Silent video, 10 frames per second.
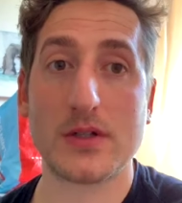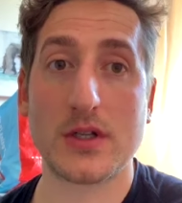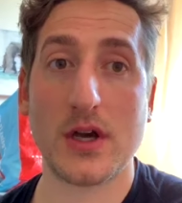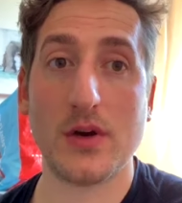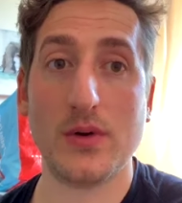
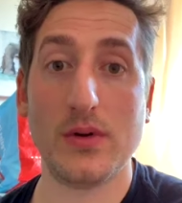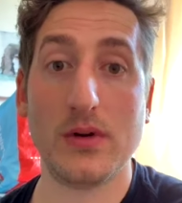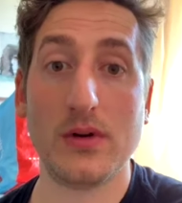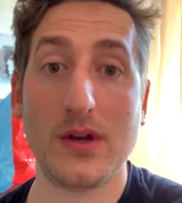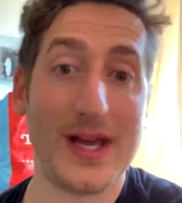so
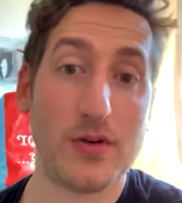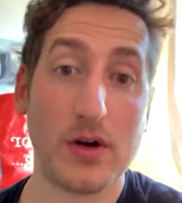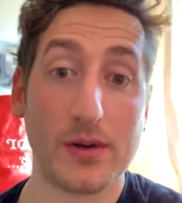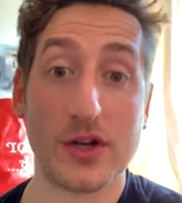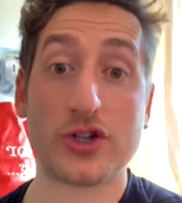
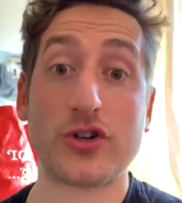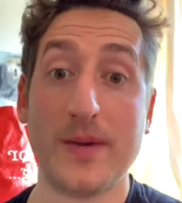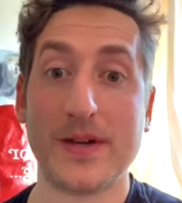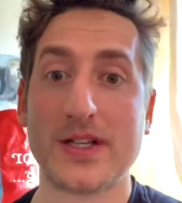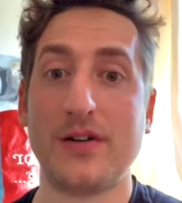later on, I'm going to
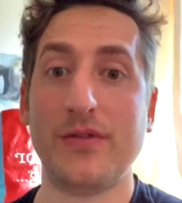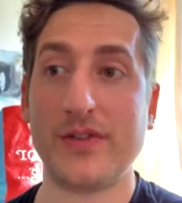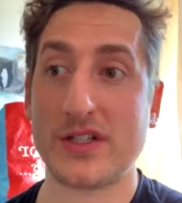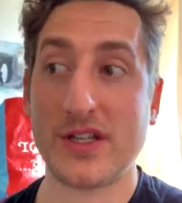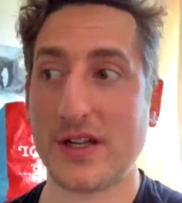treat myself
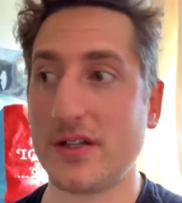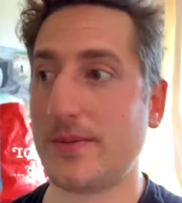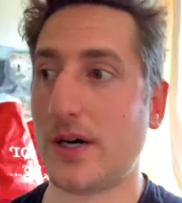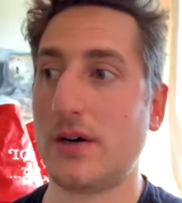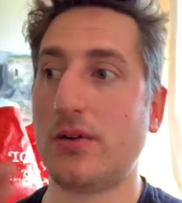with a
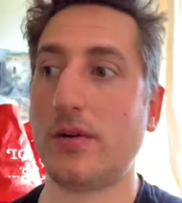Snickers bar